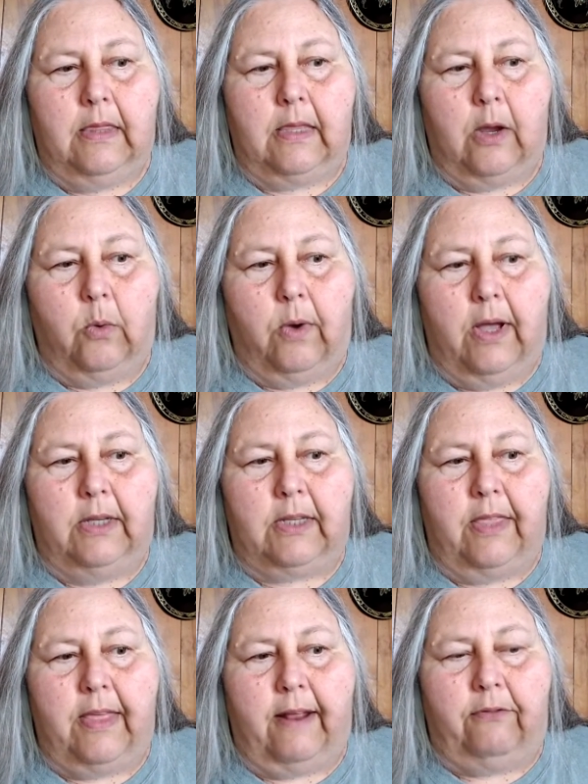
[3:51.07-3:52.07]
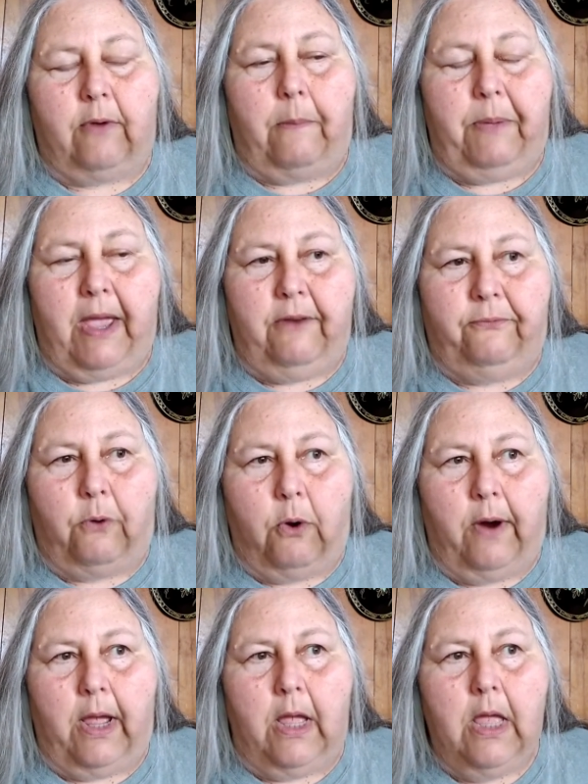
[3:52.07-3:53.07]
there was, and then after I paid
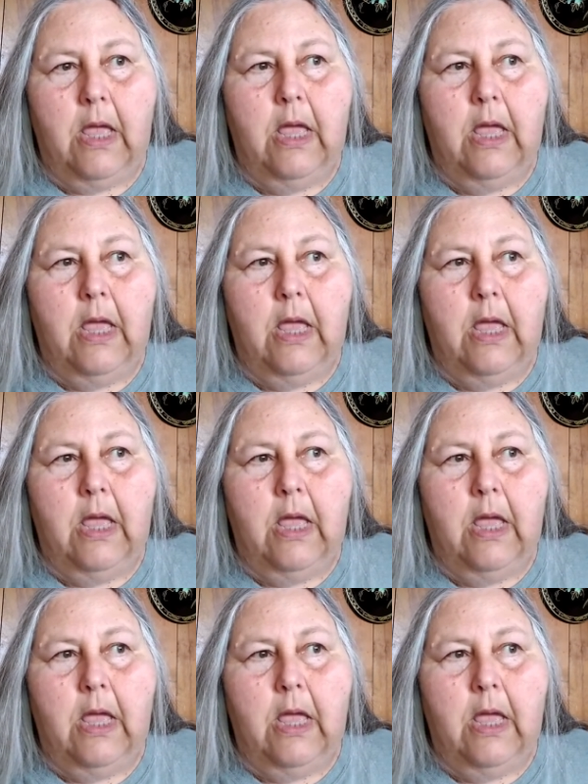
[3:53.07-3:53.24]
for it,